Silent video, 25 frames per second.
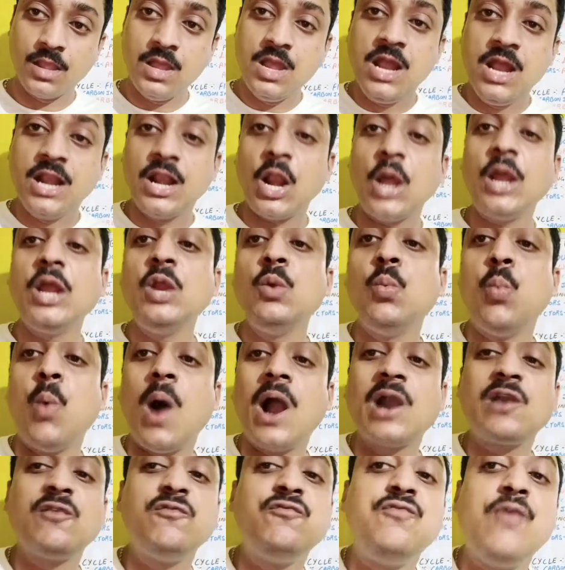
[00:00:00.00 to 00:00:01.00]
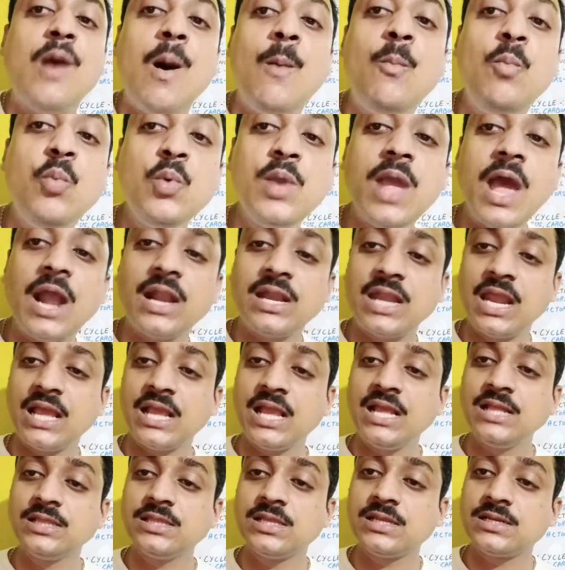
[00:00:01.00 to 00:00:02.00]
now in what form we are
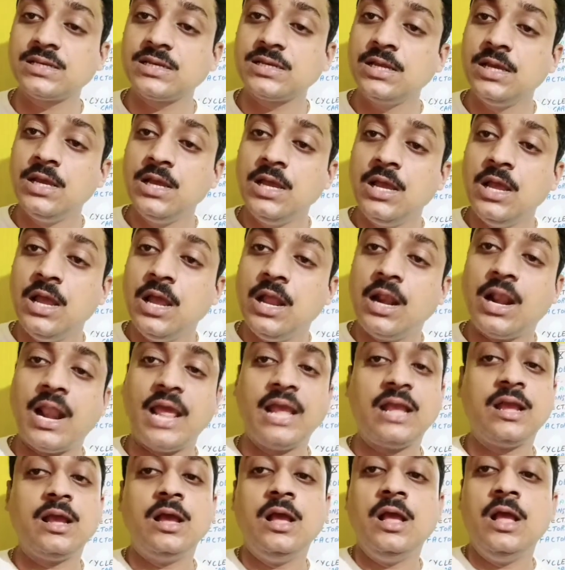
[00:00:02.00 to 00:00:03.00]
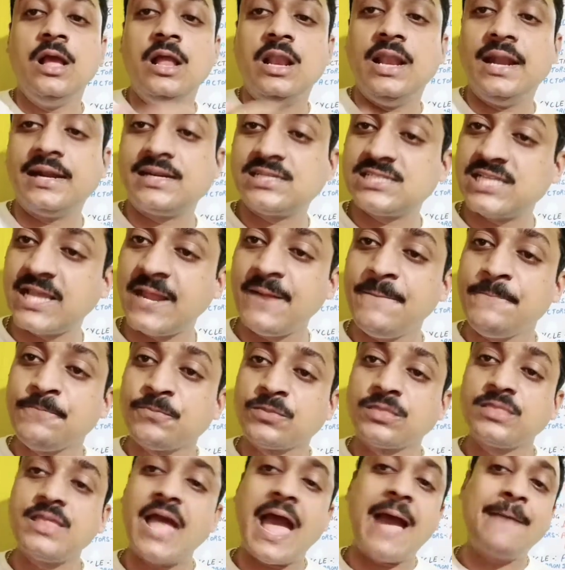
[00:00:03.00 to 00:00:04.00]
taking that like let's say
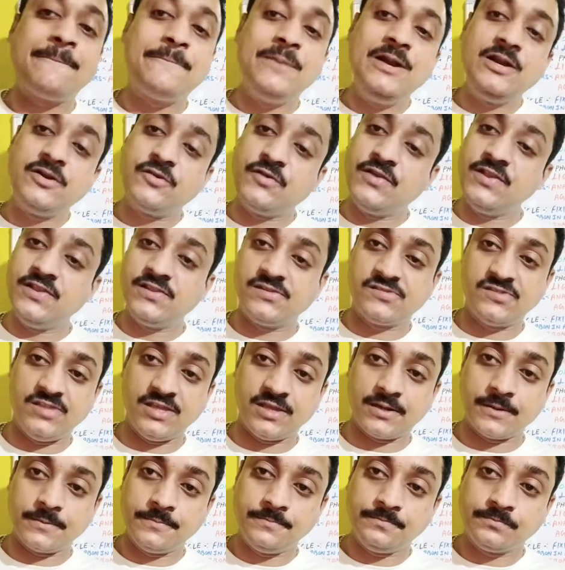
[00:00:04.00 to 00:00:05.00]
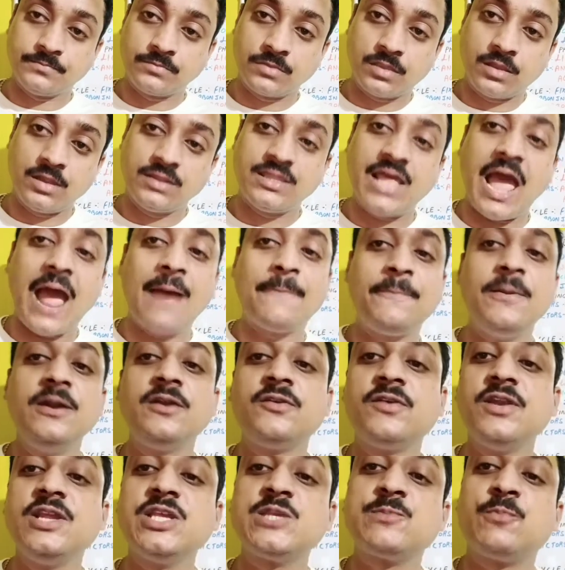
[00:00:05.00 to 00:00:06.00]
the apple tree is there the apple
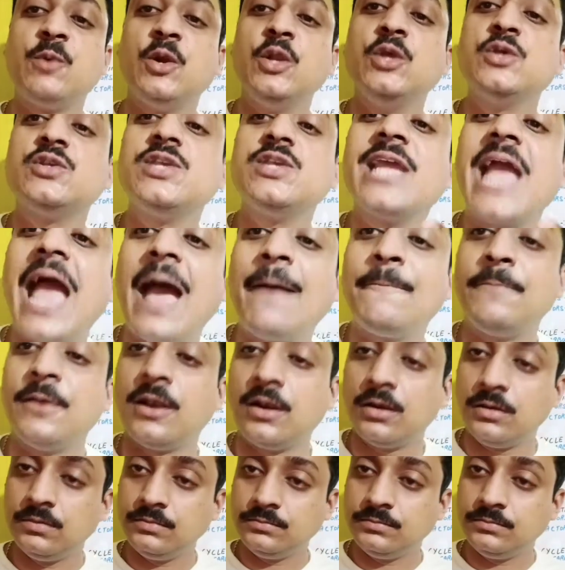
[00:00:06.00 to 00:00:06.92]
tree is producing apple